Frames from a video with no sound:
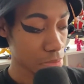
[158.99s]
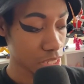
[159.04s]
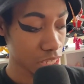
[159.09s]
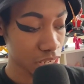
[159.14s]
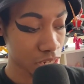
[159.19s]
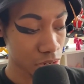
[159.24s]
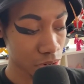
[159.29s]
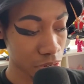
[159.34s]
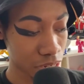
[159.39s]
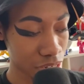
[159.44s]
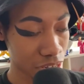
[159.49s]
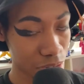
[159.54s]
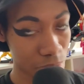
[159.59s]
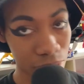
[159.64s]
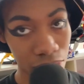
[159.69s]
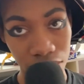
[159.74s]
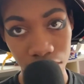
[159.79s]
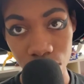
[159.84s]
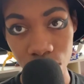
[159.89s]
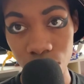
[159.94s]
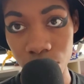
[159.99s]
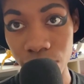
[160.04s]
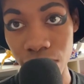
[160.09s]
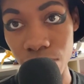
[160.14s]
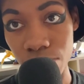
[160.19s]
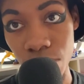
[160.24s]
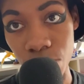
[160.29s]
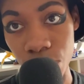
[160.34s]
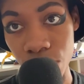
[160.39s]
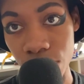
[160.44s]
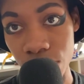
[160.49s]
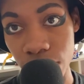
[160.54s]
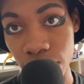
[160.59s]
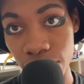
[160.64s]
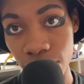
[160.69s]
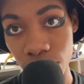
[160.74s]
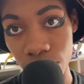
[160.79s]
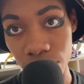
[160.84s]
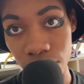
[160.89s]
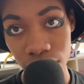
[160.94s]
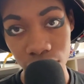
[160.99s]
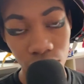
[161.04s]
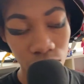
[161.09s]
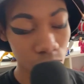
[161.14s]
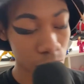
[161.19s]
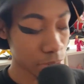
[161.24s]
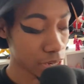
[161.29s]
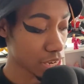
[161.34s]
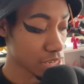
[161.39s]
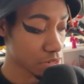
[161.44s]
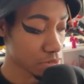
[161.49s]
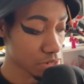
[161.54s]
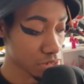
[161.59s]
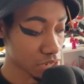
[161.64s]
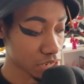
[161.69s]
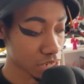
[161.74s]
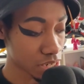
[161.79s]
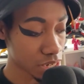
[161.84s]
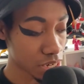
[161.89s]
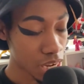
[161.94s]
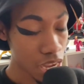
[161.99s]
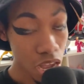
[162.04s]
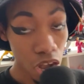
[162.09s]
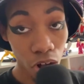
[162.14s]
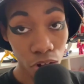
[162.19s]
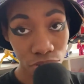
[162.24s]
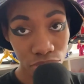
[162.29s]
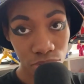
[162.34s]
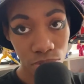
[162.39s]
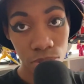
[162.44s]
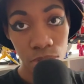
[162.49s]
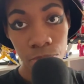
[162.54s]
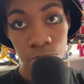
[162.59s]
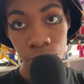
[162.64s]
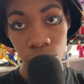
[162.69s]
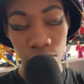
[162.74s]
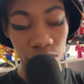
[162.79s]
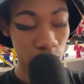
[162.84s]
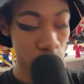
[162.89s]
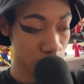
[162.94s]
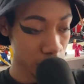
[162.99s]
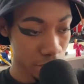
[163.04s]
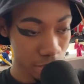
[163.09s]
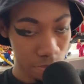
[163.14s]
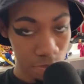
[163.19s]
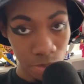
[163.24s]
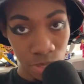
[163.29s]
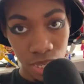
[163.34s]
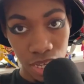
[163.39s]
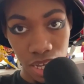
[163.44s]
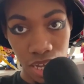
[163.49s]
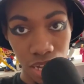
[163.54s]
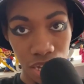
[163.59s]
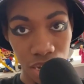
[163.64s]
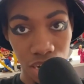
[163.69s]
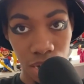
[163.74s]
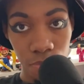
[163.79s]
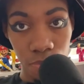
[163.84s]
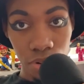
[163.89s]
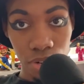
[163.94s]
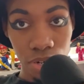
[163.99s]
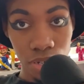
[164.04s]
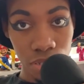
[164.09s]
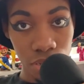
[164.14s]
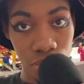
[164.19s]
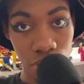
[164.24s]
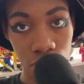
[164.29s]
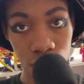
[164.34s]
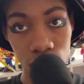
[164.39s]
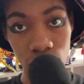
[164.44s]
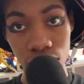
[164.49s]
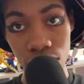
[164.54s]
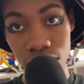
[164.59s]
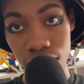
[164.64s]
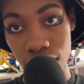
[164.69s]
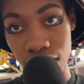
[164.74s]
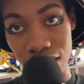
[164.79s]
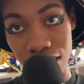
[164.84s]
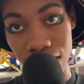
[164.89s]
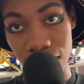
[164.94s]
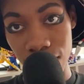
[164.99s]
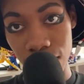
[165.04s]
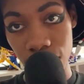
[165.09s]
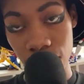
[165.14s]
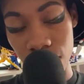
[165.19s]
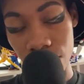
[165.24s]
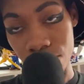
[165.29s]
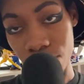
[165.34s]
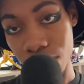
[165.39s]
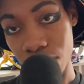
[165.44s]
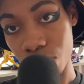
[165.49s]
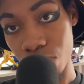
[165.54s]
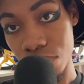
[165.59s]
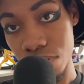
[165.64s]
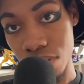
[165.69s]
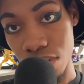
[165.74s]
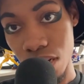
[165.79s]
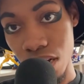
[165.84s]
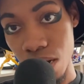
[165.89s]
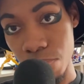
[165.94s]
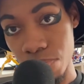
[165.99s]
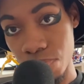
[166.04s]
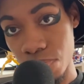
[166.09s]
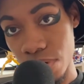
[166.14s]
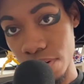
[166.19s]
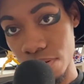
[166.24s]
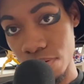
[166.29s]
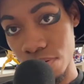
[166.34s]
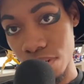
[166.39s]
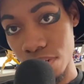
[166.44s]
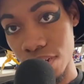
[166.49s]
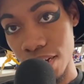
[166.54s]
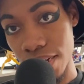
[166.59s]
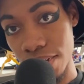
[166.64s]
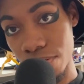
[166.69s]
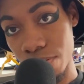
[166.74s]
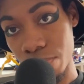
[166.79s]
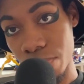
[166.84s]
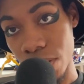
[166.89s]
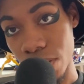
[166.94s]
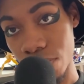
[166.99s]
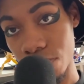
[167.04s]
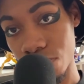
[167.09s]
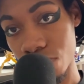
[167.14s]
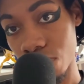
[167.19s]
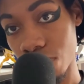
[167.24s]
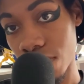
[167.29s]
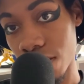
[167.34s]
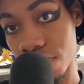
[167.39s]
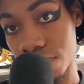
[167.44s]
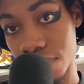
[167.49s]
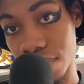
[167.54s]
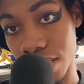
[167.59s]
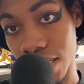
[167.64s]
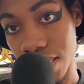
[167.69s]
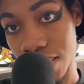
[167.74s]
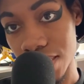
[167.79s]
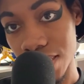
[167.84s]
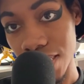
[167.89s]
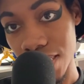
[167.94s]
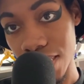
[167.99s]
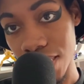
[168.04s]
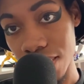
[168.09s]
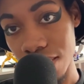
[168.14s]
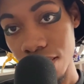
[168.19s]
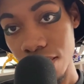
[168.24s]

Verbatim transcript: So it's going to be like a trip down memory lane for me. So I hope you guys are interested. Also, before that, uh, I'm wearing this shirt that I got when I went to Kamen Rider the Diner back in 2019.